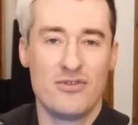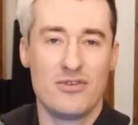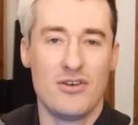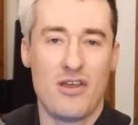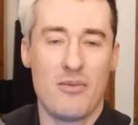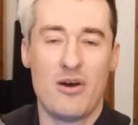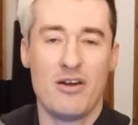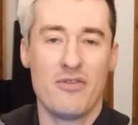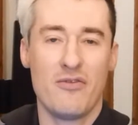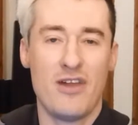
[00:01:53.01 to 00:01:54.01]
to another
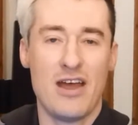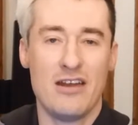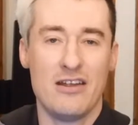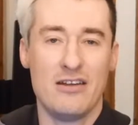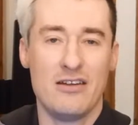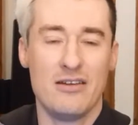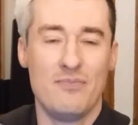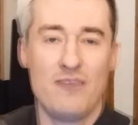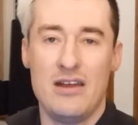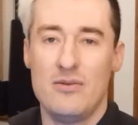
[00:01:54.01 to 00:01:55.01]
part of the flat, and
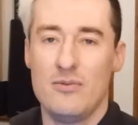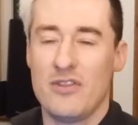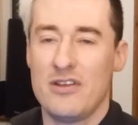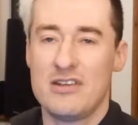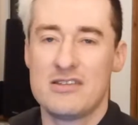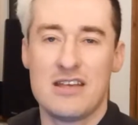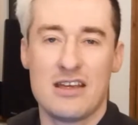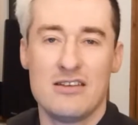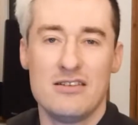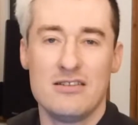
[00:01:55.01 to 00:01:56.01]
then within a
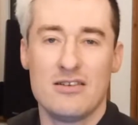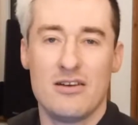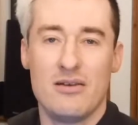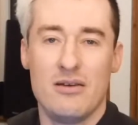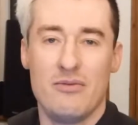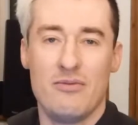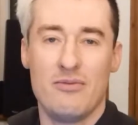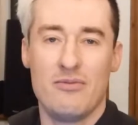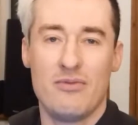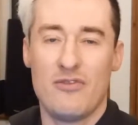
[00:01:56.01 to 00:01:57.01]
second, or
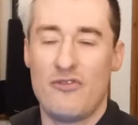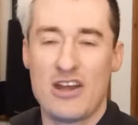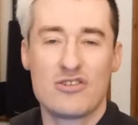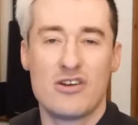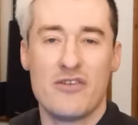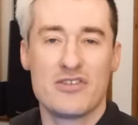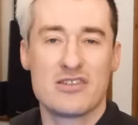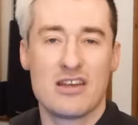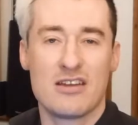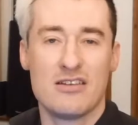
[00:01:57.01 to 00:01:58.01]
the fracture of a
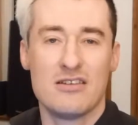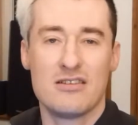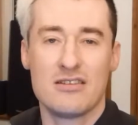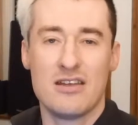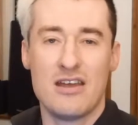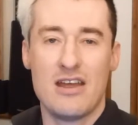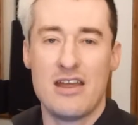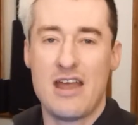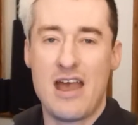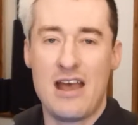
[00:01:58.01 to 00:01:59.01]
second,
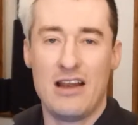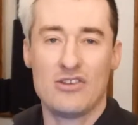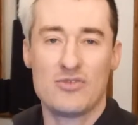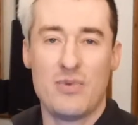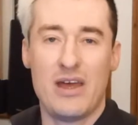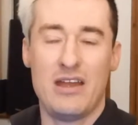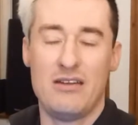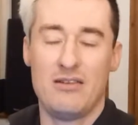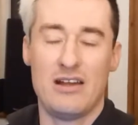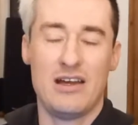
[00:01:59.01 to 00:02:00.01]
a hellish
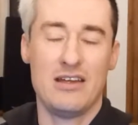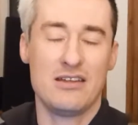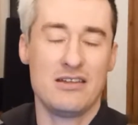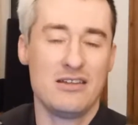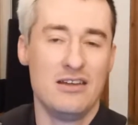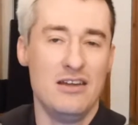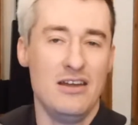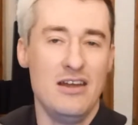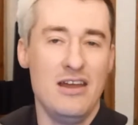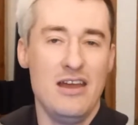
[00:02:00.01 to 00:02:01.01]
pain like
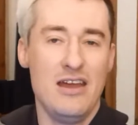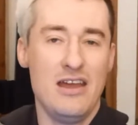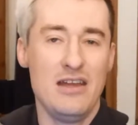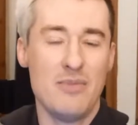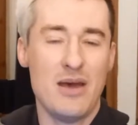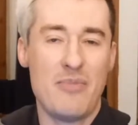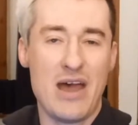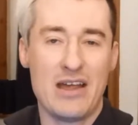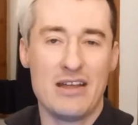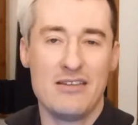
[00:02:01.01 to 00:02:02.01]
hit my
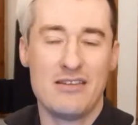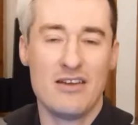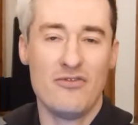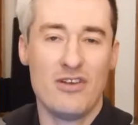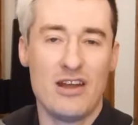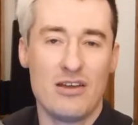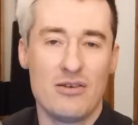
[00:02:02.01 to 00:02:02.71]
back and stuff, and I